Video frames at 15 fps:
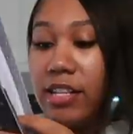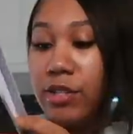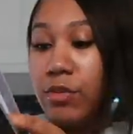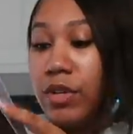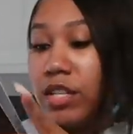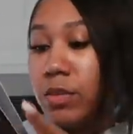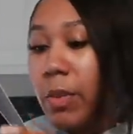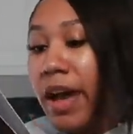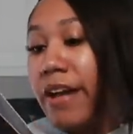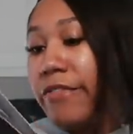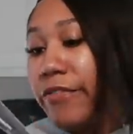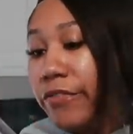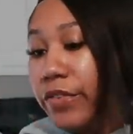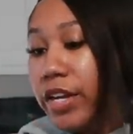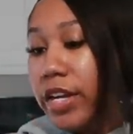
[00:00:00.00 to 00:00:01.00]
this one is by
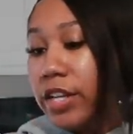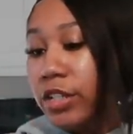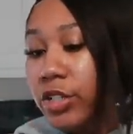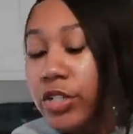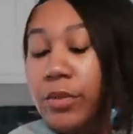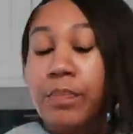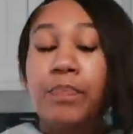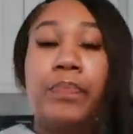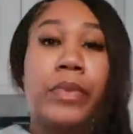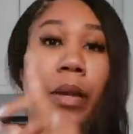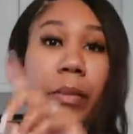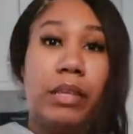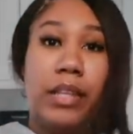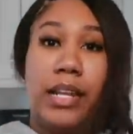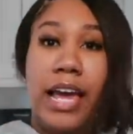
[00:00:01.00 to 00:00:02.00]
Fringe,
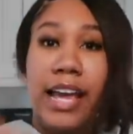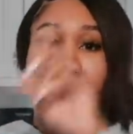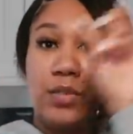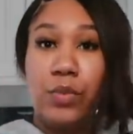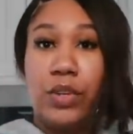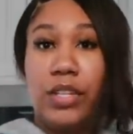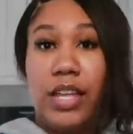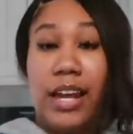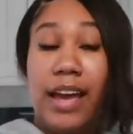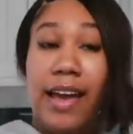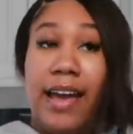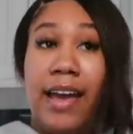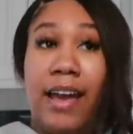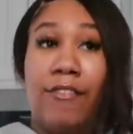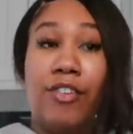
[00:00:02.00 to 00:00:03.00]
but the last one that I
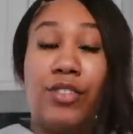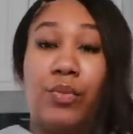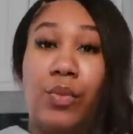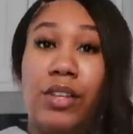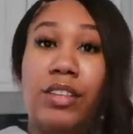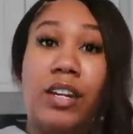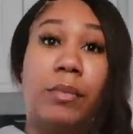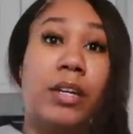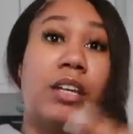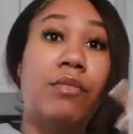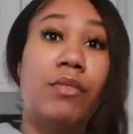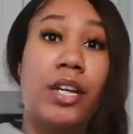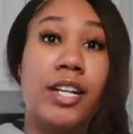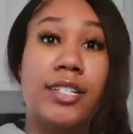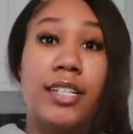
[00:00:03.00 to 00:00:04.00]
have, or the one that I'm getting
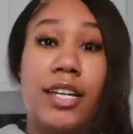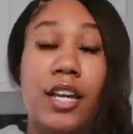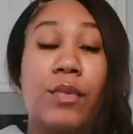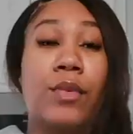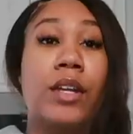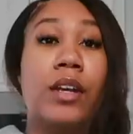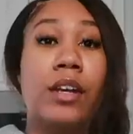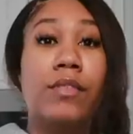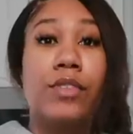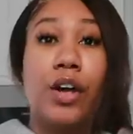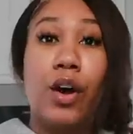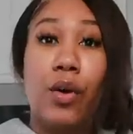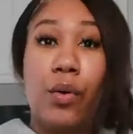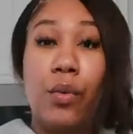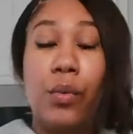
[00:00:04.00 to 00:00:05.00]
ready to get rid of,
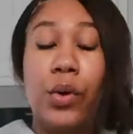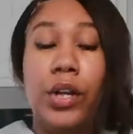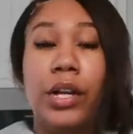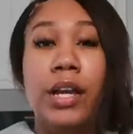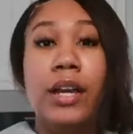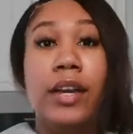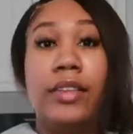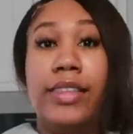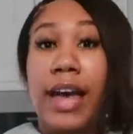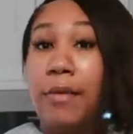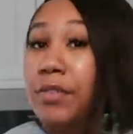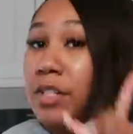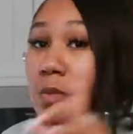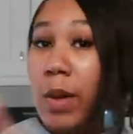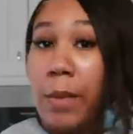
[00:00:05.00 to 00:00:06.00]
the old one, that
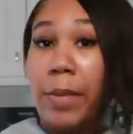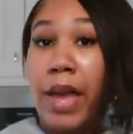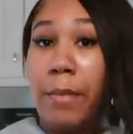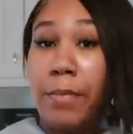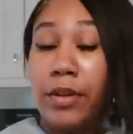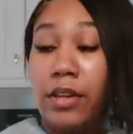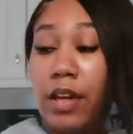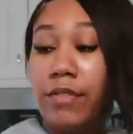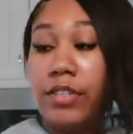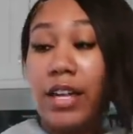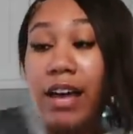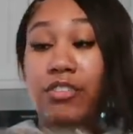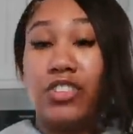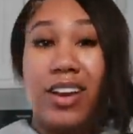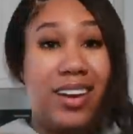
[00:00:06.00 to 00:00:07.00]
one is by Paper Love. So
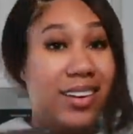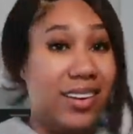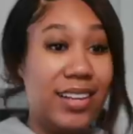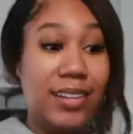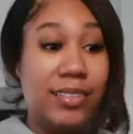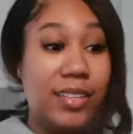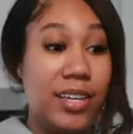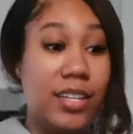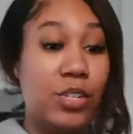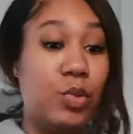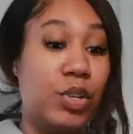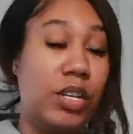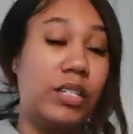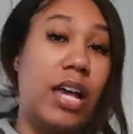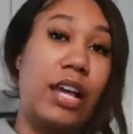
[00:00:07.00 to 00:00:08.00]
I'll try to link these,
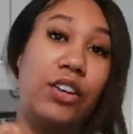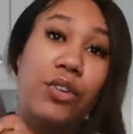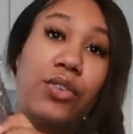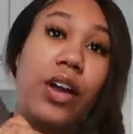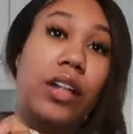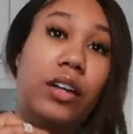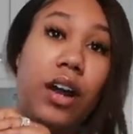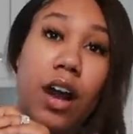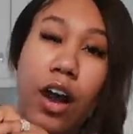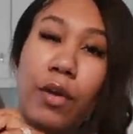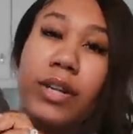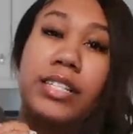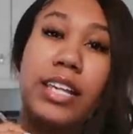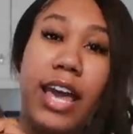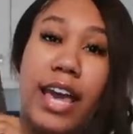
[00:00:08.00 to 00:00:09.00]
because I know y'all are
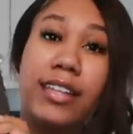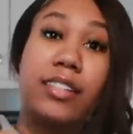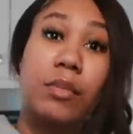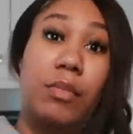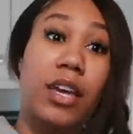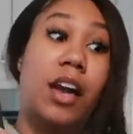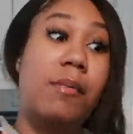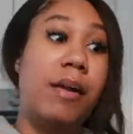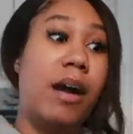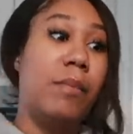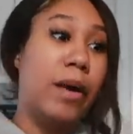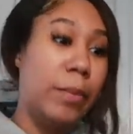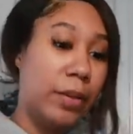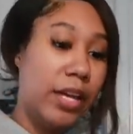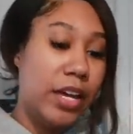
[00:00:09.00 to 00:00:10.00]
always asking me about
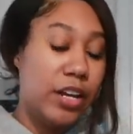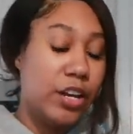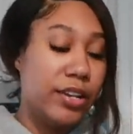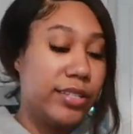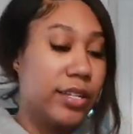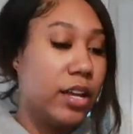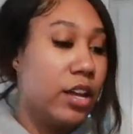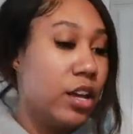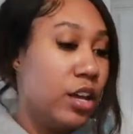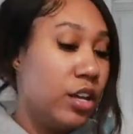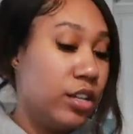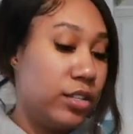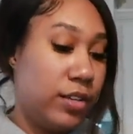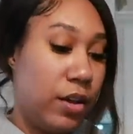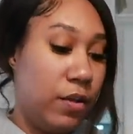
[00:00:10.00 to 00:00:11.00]
my planners.
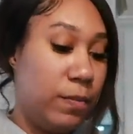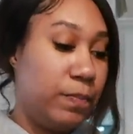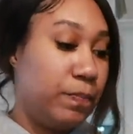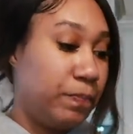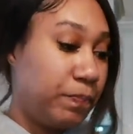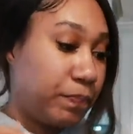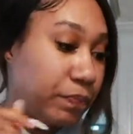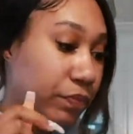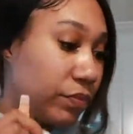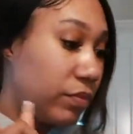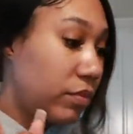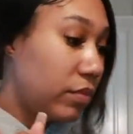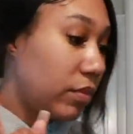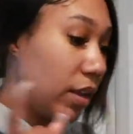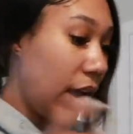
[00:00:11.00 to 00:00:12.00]
So
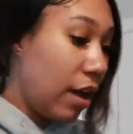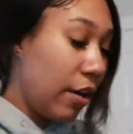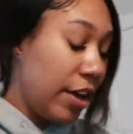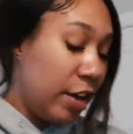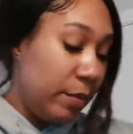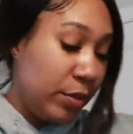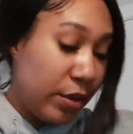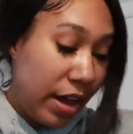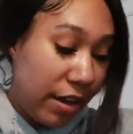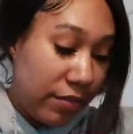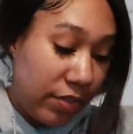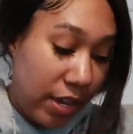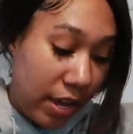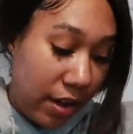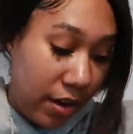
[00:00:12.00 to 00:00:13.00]
I'll help you
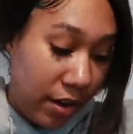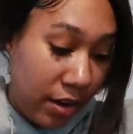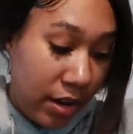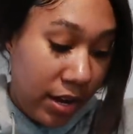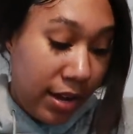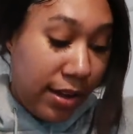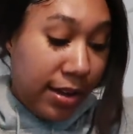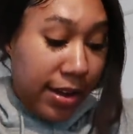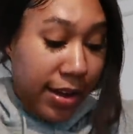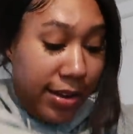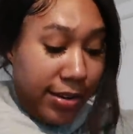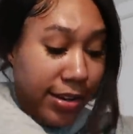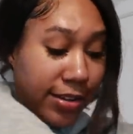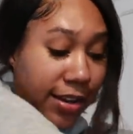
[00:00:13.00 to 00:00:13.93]
out there. And then